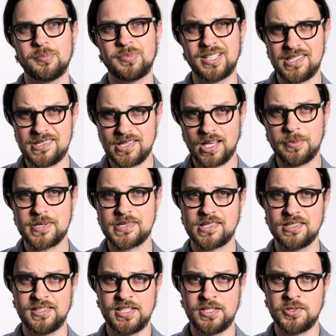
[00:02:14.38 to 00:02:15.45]
Please help us
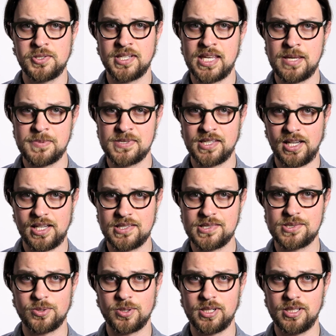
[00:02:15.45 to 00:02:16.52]
continue to keep Saeed's
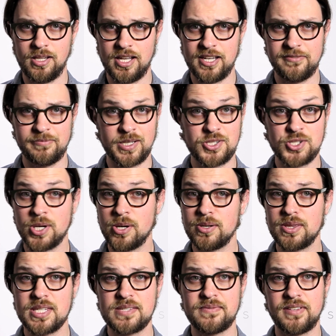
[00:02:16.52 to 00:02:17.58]
story alive by
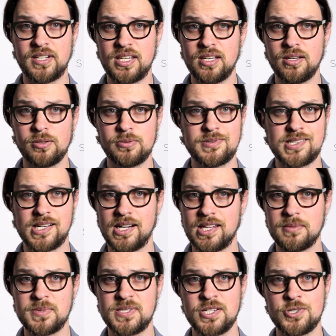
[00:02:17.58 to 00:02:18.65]
sharing this video, signing
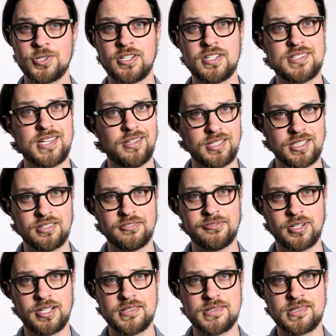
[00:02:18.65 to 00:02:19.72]
the petition, and telling your
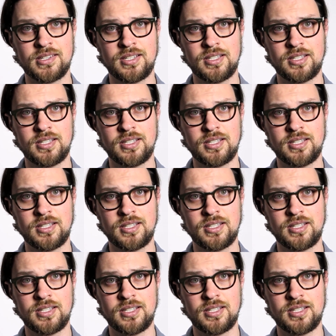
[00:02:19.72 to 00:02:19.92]
friends.